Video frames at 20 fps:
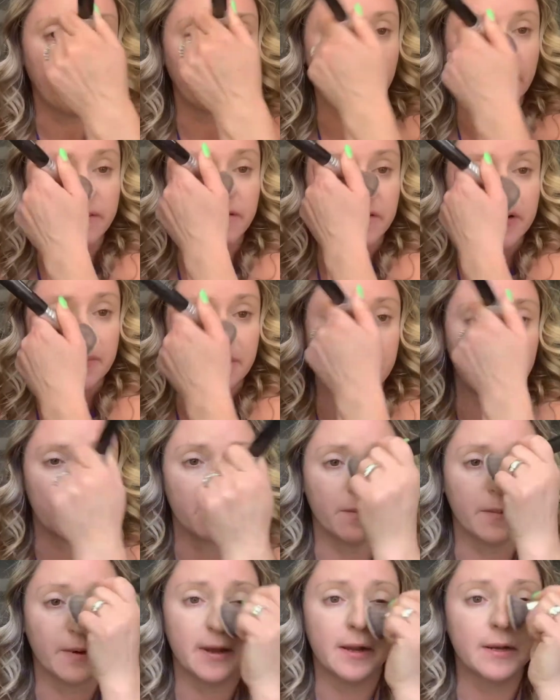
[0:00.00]
Cover up my
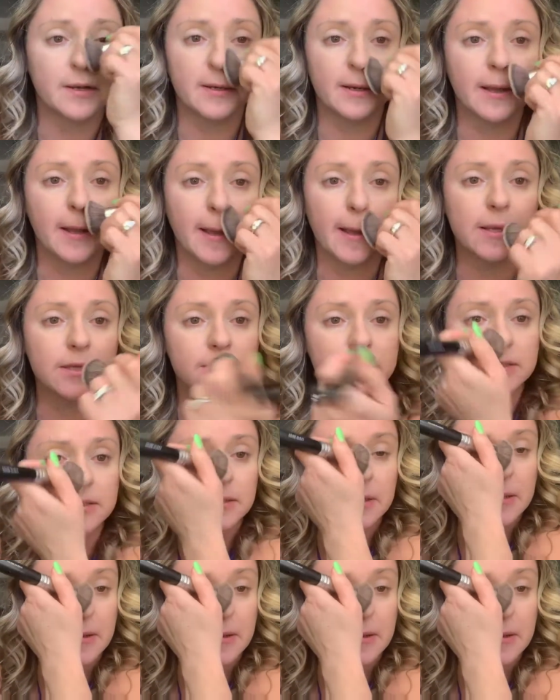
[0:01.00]
redness.